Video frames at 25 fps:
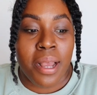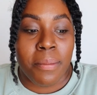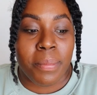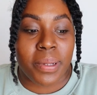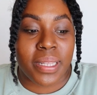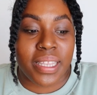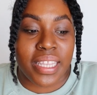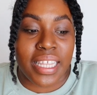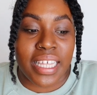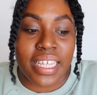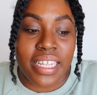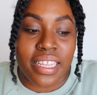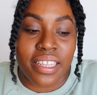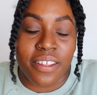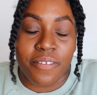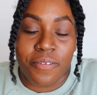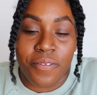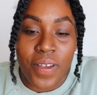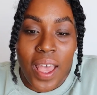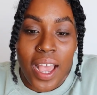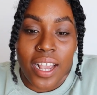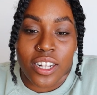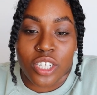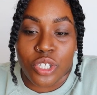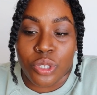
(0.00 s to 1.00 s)
but then the
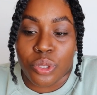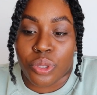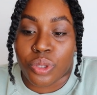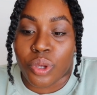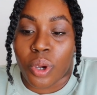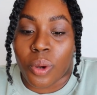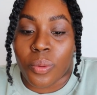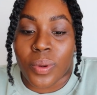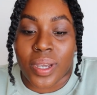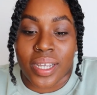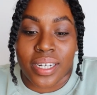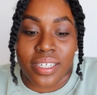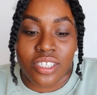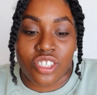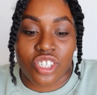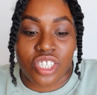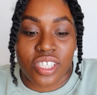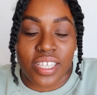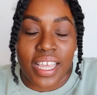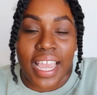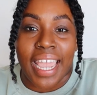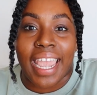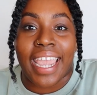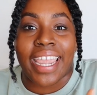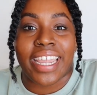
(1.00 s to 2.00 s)
fact you throw in
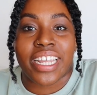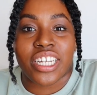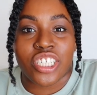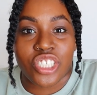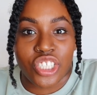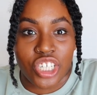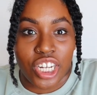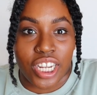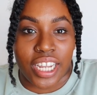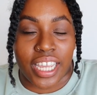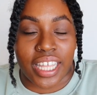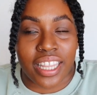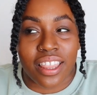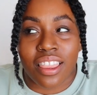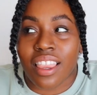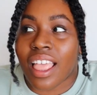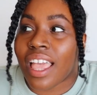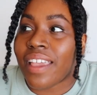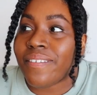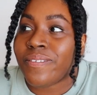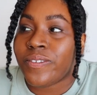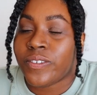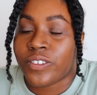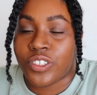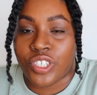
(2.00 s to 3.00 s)
just aging and
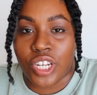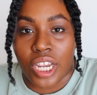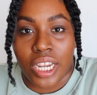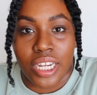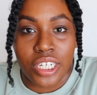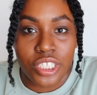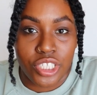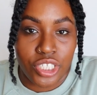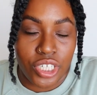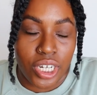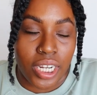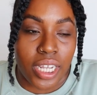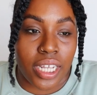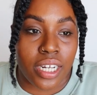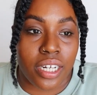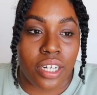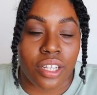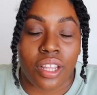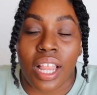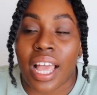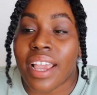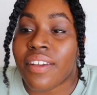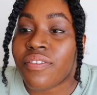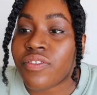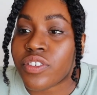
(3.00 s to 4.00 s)
life changing
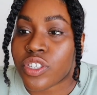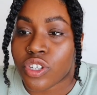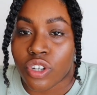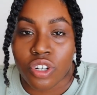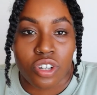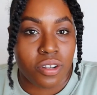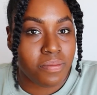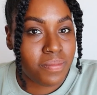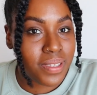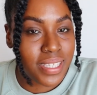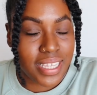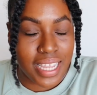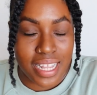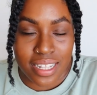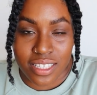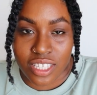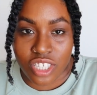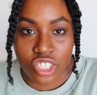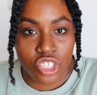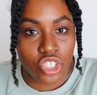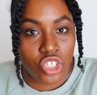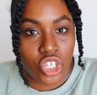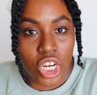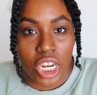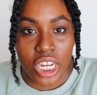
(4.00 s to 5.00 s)
and life
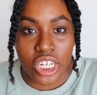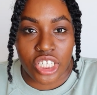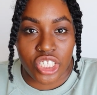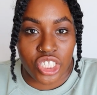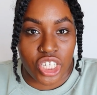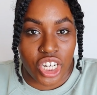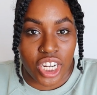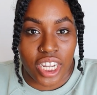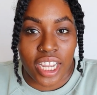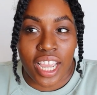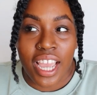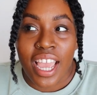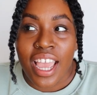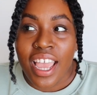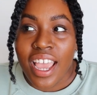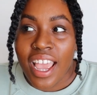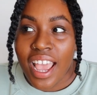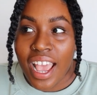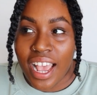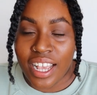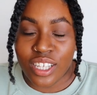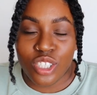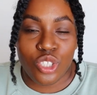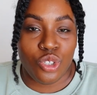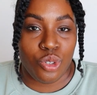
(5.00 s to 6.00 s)
circumstances changing
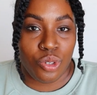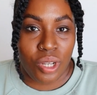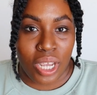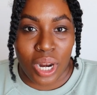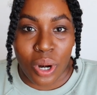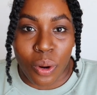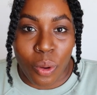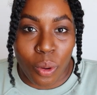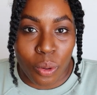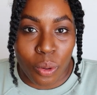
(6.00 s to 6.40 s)
as you get